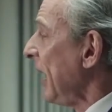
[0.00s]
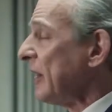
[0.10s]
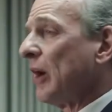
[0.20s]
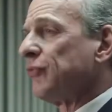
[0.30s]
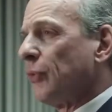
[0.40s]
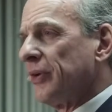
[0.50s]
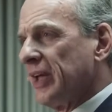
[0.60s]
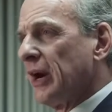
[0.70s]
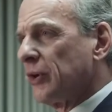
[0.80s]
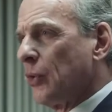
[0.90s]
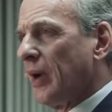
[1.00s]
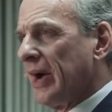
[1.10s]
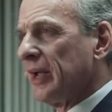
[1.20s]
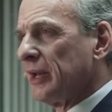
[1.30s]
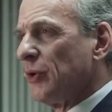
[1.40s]
and therefore they are
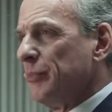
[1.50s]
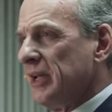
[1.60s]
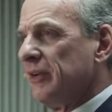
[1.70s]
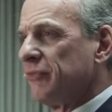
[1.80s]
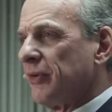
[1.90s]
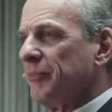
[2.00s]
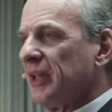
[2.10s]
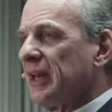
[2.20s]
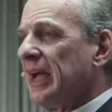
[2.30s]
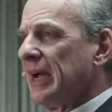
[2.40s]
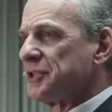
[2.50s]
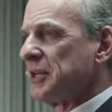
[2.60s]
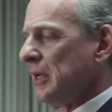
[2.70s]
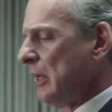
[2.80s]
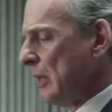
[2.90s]
quietly omitted from the list.